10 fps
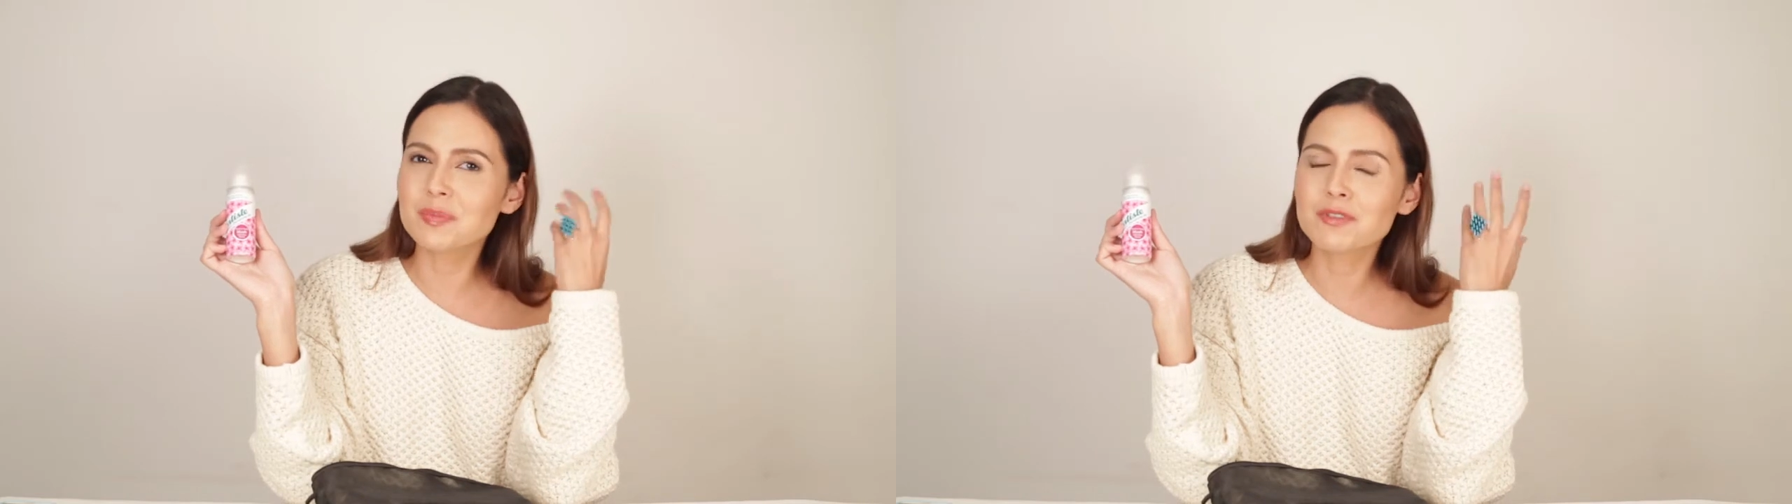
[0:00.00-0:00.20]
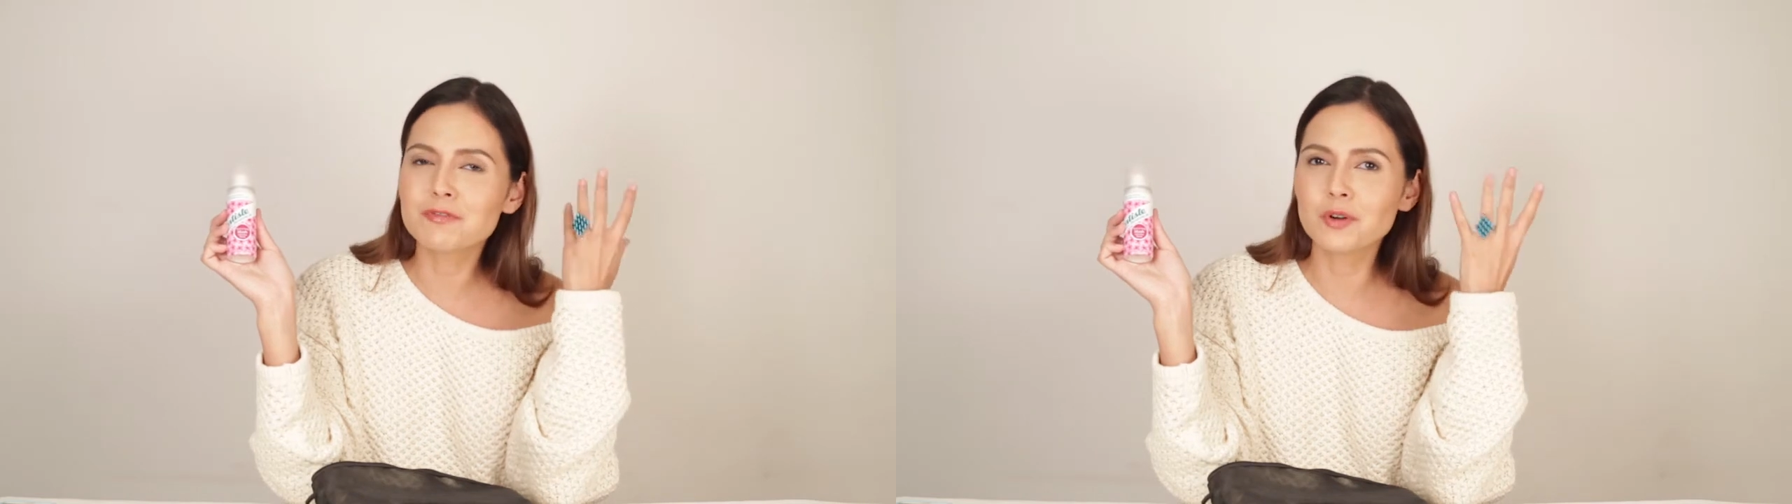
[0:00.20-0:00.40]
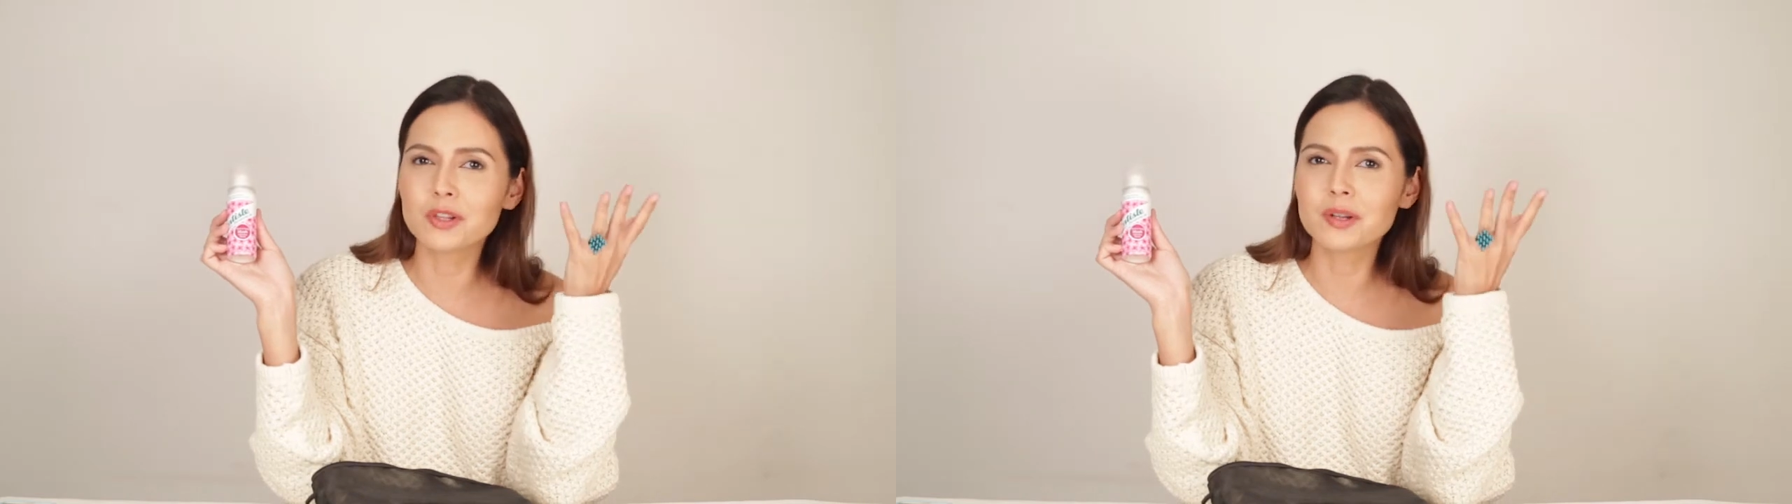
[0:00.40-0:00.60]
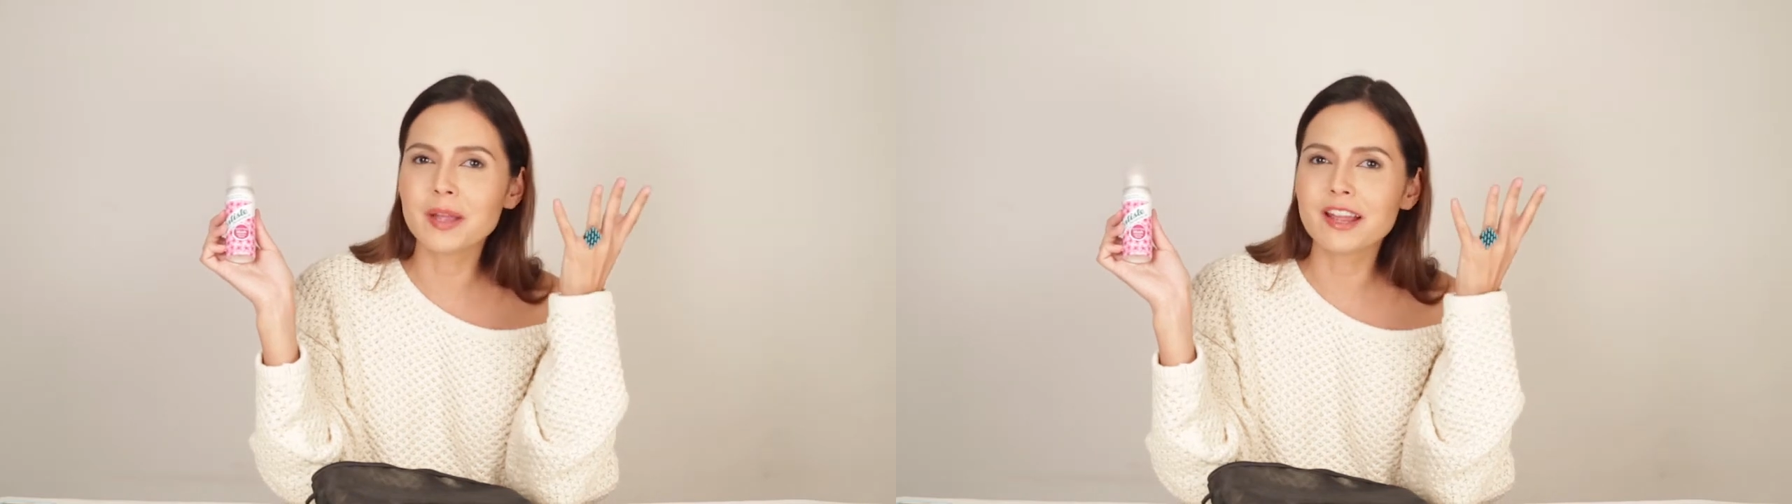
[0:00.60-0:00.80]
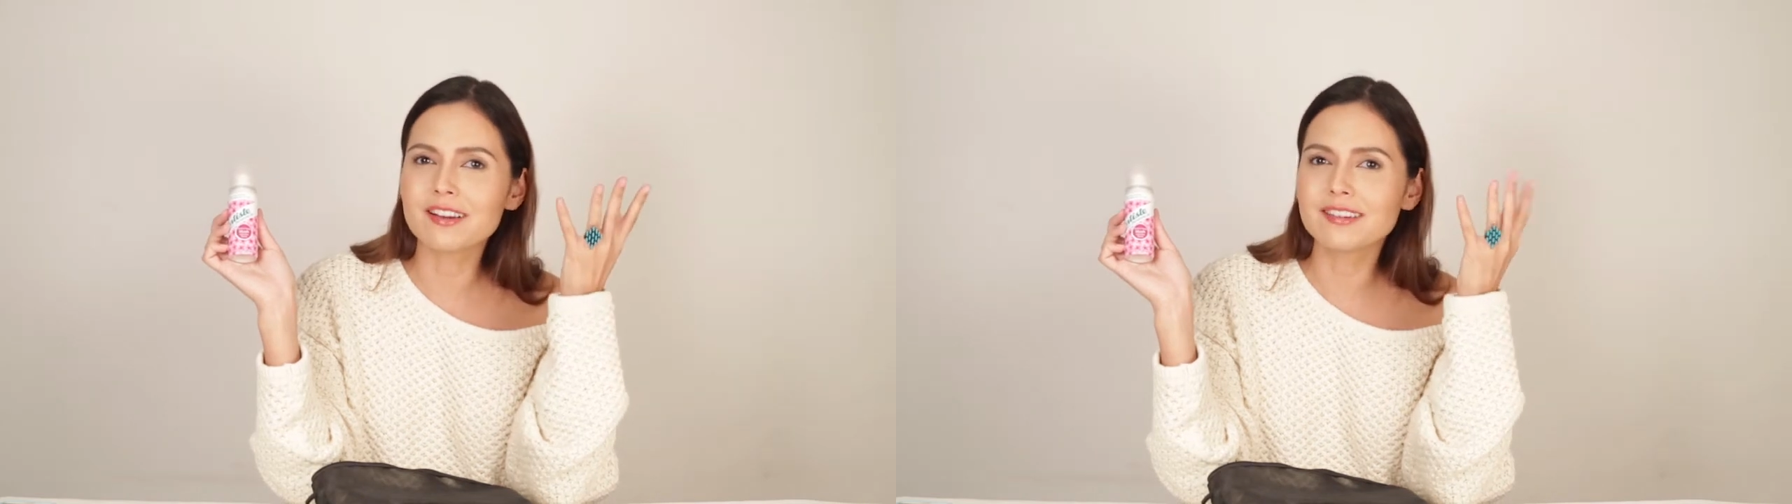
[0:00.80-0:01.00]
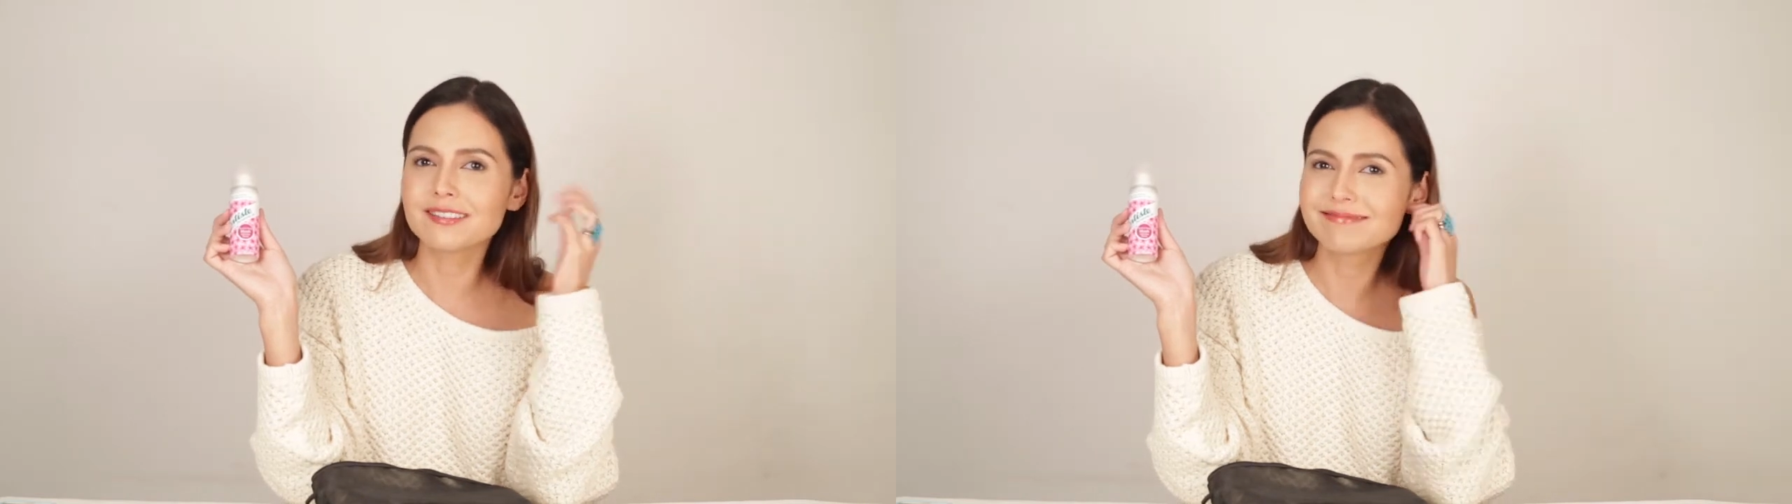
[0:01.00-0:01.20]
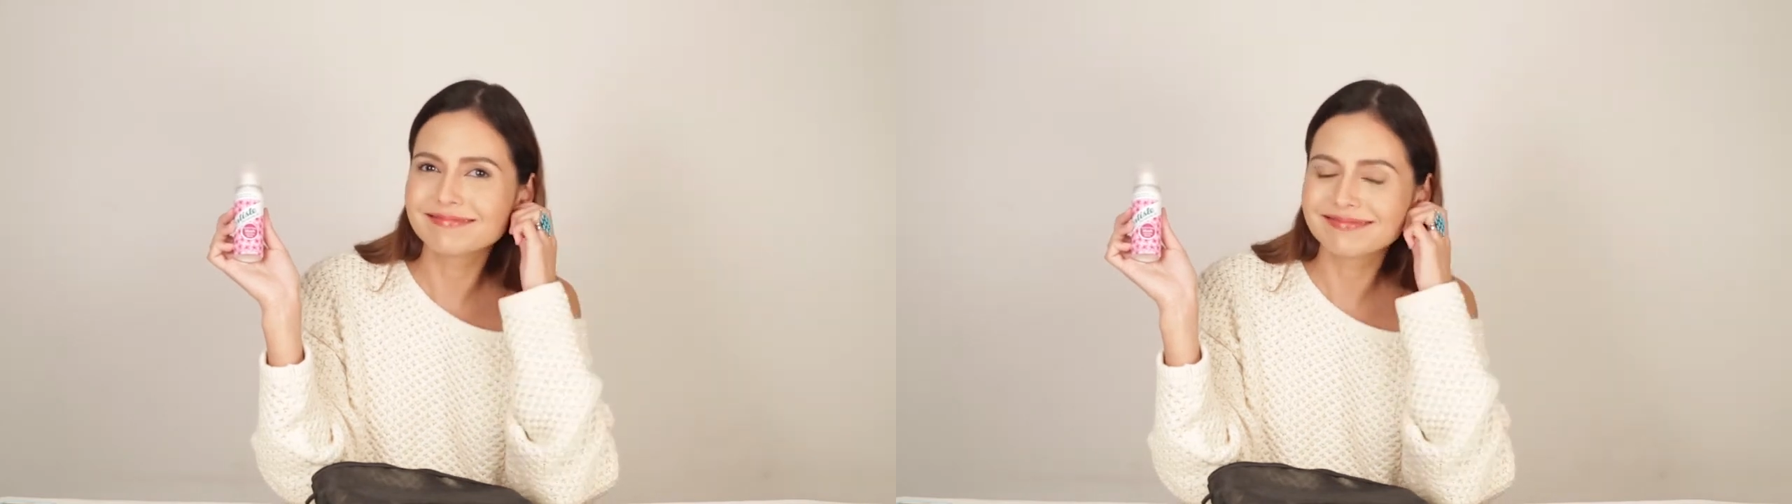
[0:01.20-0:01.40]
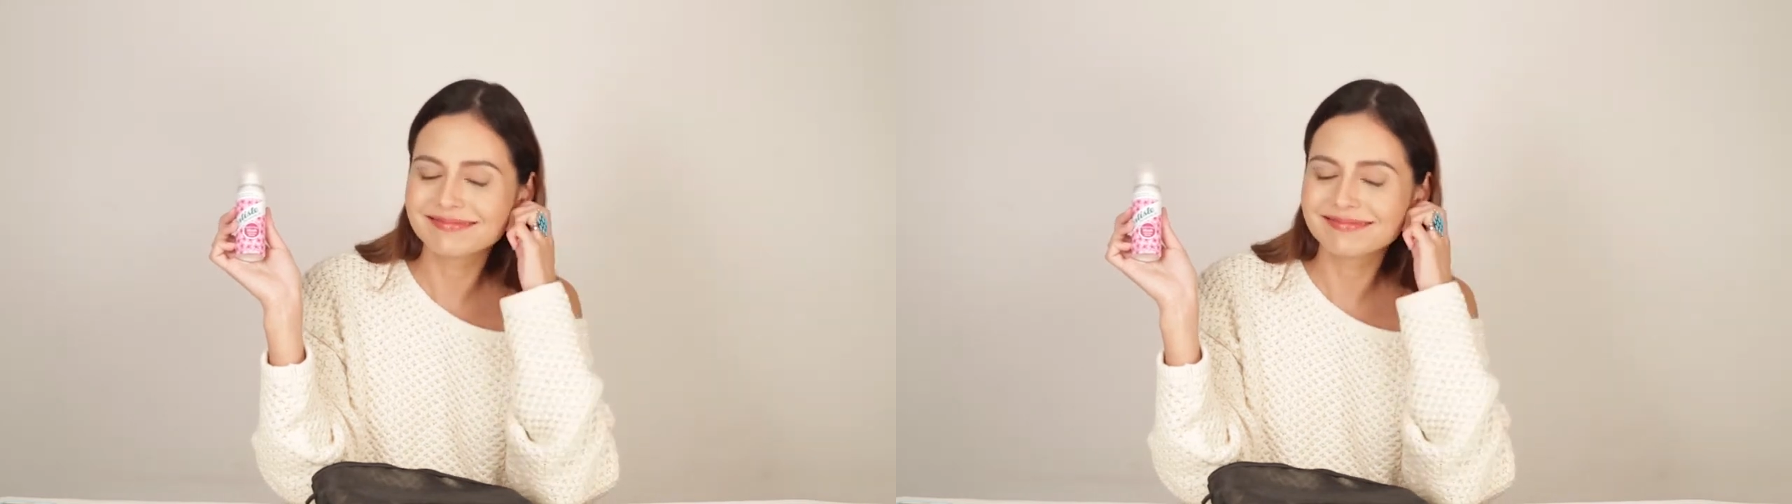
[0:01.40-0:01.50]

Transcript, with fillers: me fuller hair.